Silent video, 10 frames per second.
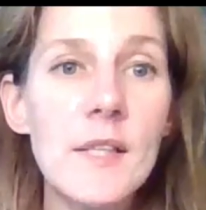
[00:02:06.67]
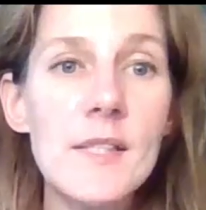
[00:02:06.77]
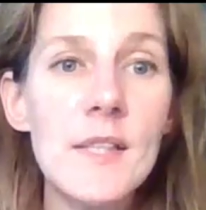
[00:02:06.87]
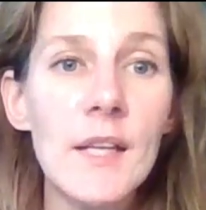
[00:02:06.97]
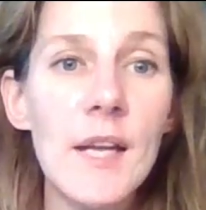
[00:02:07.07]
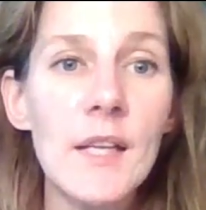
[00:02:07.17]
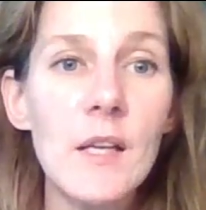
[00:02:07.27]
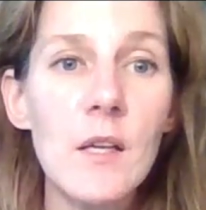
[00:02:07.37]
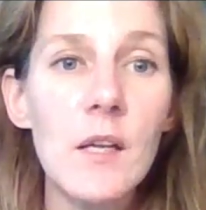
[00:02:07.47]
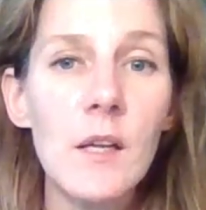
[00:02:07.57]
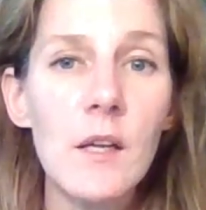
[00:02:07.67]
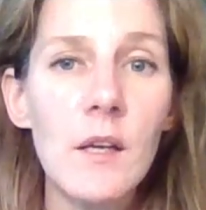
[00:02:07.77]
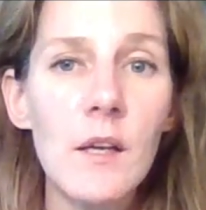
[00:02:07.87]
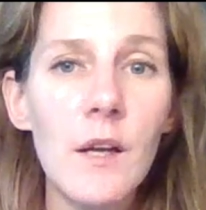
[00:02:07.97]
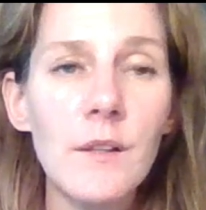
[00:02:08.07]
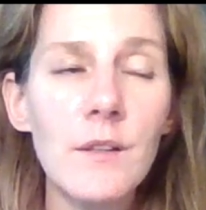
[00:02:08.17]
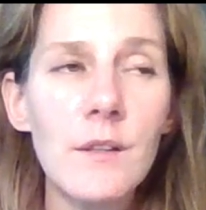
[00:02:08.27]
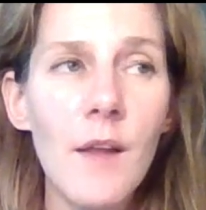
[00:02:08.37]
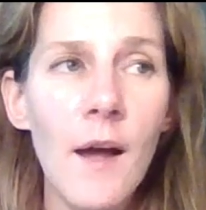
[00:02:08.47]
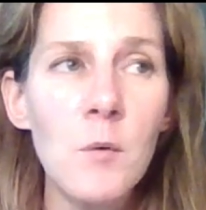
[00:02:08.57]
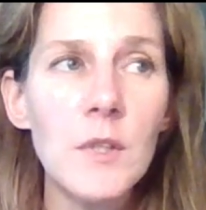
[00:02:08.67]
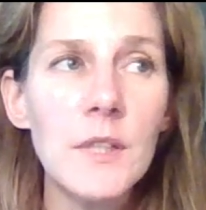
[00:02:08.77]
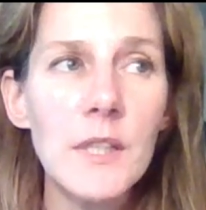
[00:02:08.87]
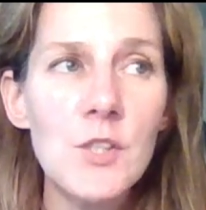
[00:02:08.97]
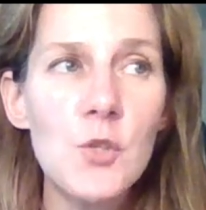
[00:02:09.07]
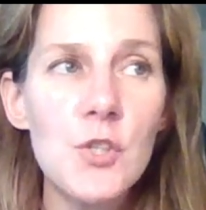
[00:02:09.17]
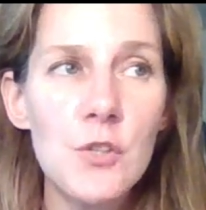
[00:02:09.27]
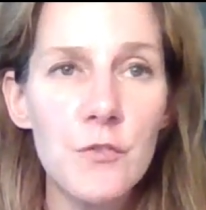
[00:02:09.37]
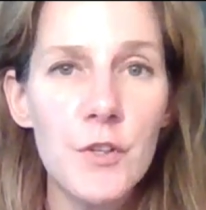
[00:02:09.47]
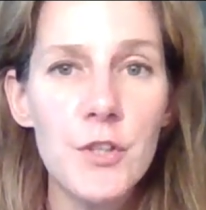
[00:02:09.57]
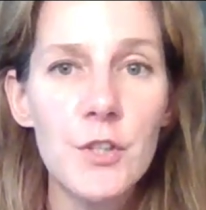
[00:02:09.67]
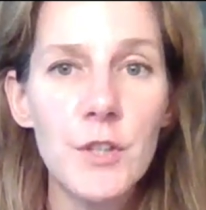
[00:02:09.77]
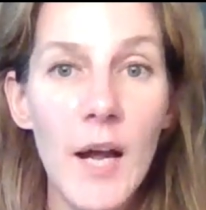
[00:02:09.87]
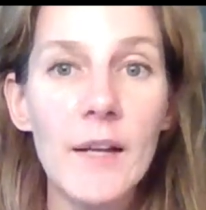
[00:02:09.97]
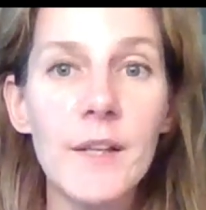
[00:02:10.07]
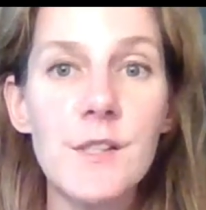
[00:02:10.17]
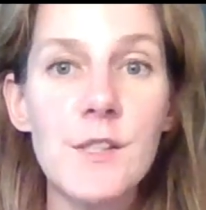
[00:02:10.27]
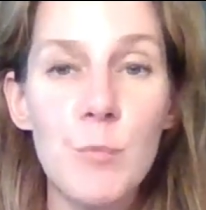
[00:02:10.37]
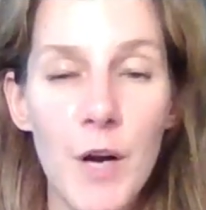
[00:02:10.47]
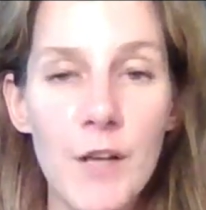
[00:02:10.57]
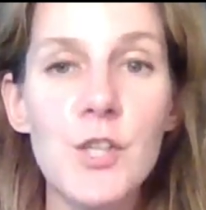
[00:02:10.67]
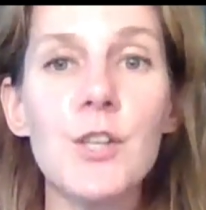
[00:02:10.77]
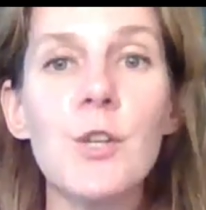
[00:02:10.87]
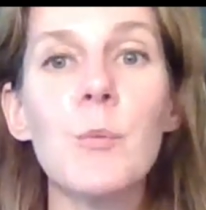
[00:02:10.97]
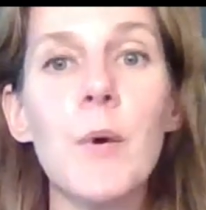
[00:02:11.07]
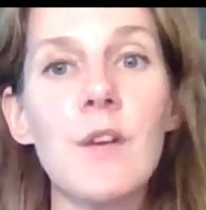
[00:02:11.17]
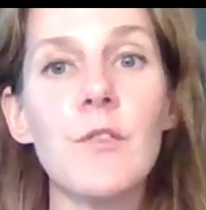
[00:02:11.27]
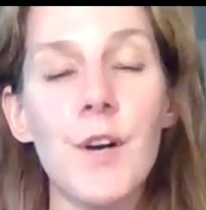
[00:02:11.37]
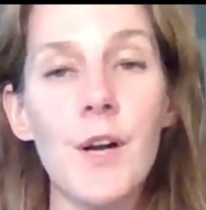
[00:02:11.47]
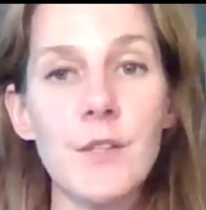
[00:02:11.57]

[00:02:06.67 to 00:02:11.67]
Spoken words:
it's like, and that will lead you to further lack and depression or whatever else